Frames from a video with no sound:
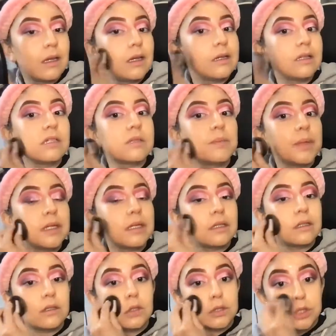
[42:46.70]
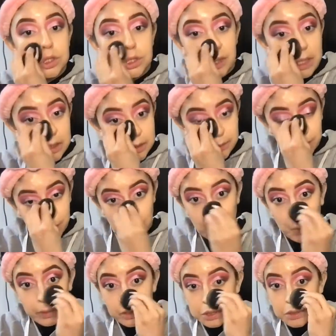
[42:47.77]
it's been a little stressful,
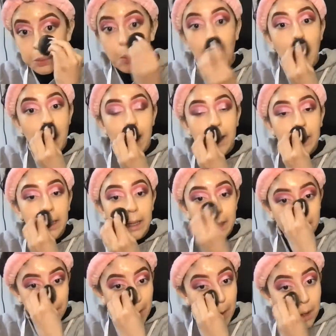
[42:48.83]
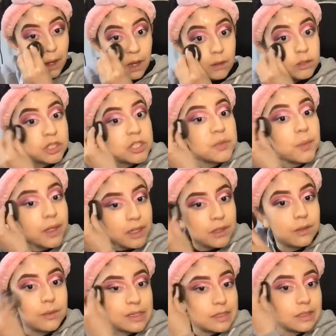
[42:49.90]
which is one of
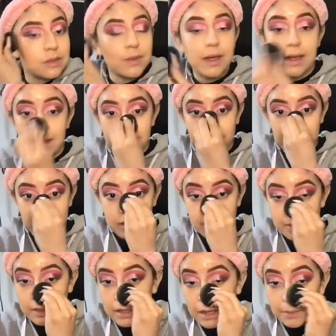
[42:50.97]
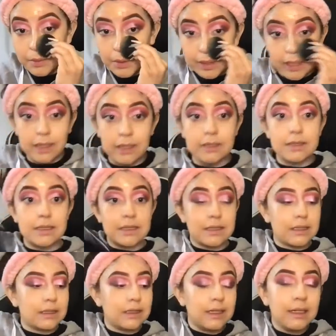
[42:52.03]
the reasons why I haven't really been uploading
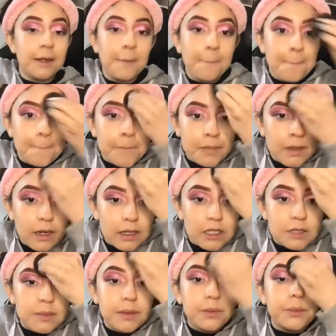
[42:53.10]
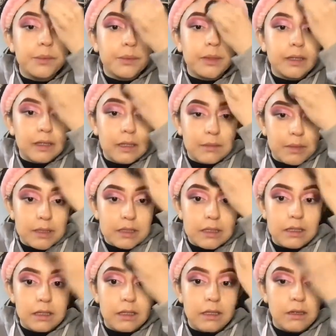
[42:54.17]
consistently. I've just been really
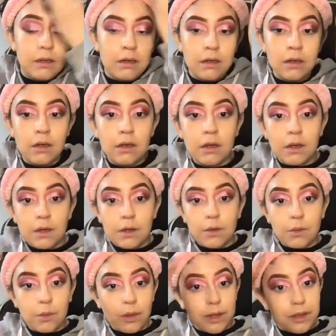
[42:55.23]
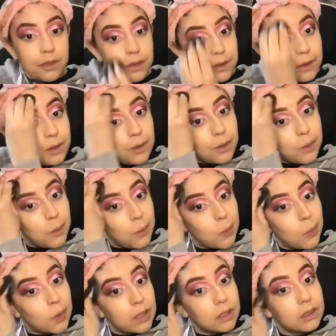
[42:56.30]
busy with
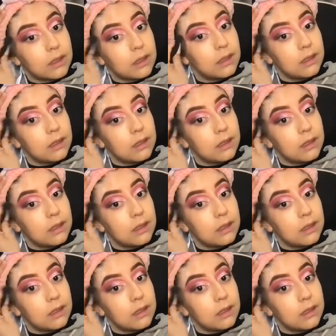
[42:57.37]
work.